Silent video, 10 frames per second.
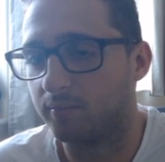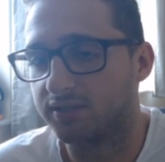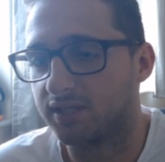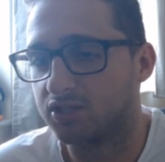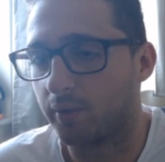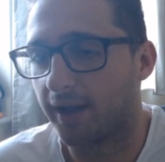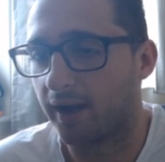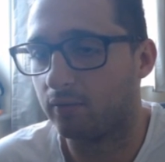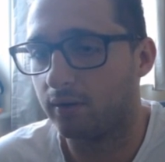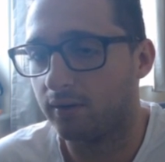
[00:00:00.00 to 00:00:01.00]
as they swing
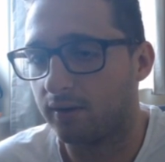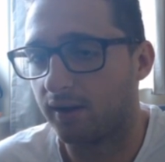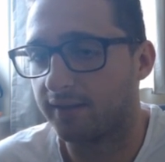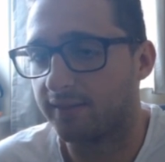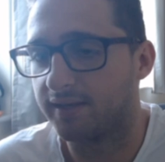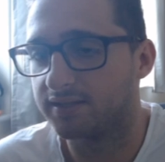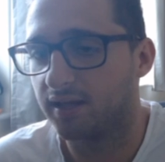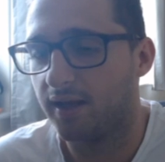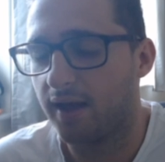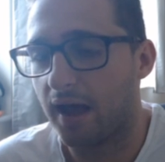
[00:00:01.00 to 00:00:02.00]
out like this.
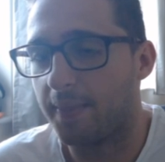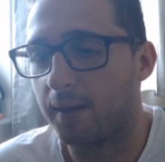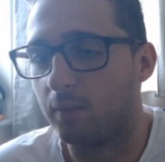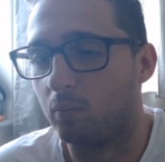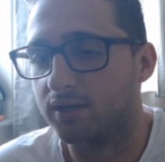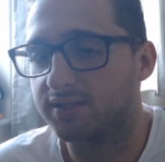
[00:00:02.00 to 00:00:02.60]
And then once